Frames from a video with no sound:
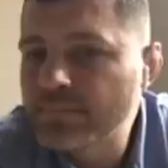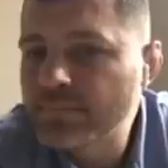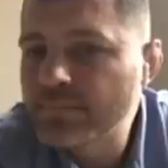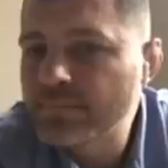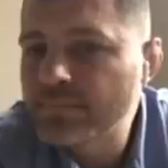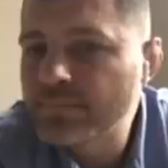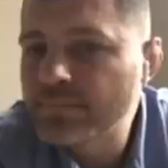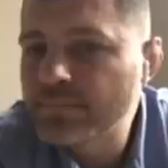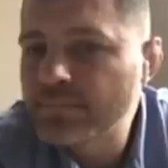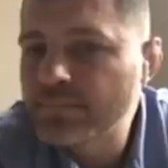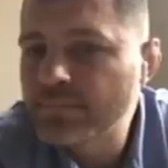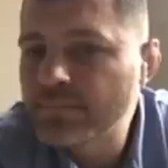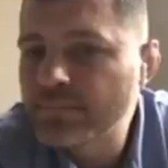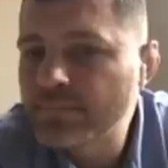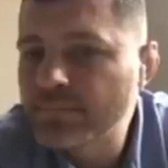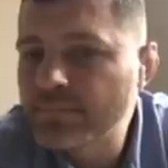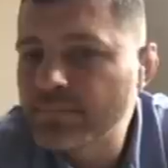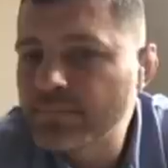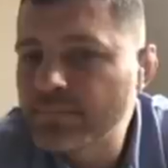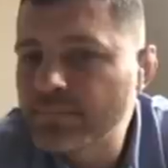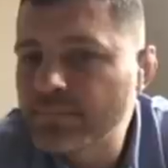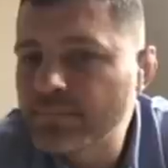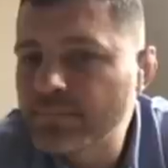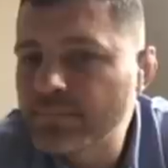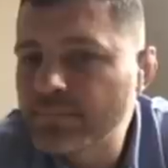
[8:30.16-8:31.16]

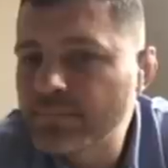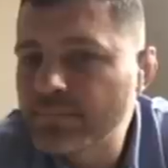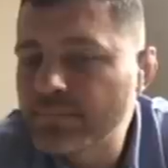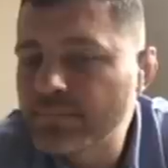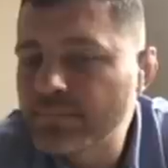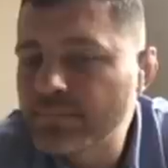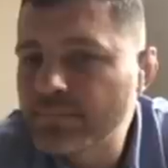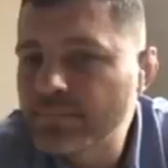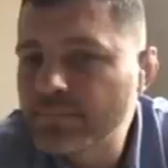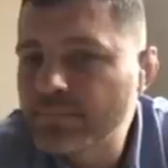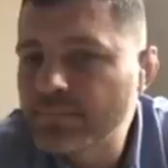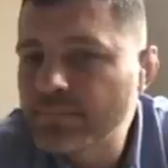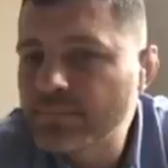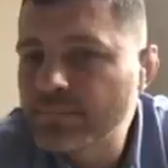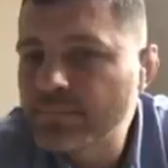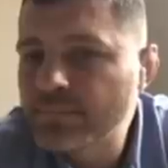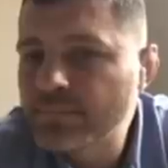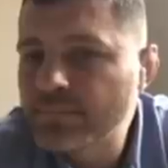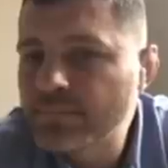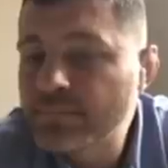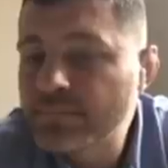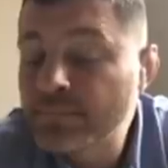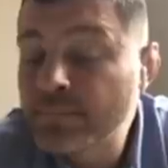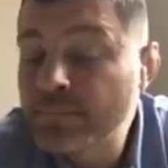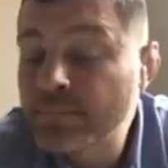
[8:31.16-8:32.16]

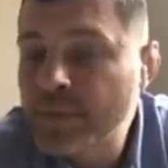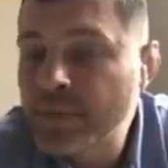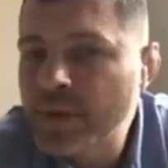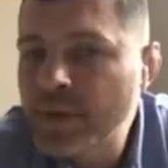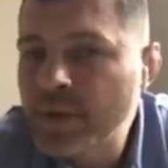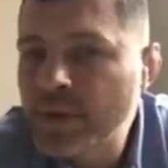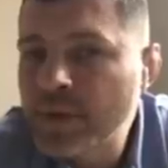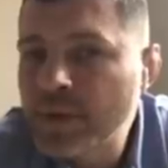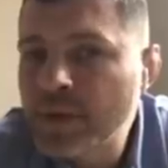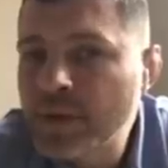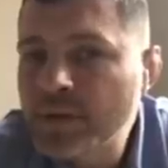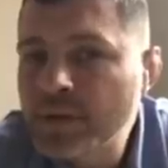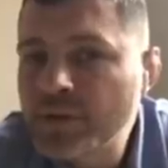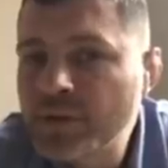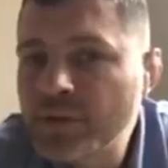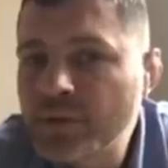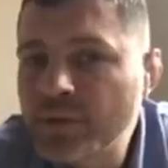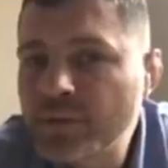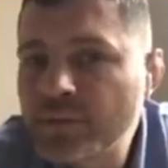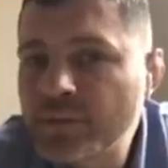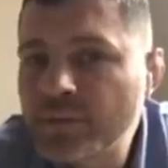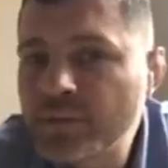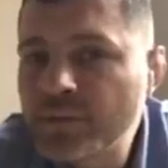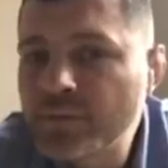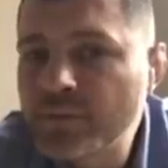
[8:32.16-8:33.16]

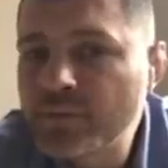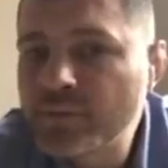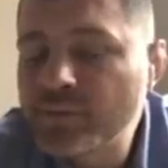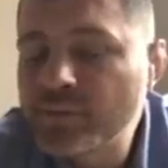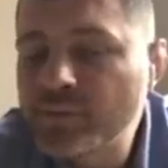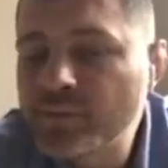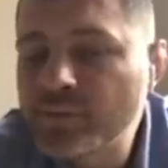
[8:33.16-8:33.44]
No words are spoken by the person on screen.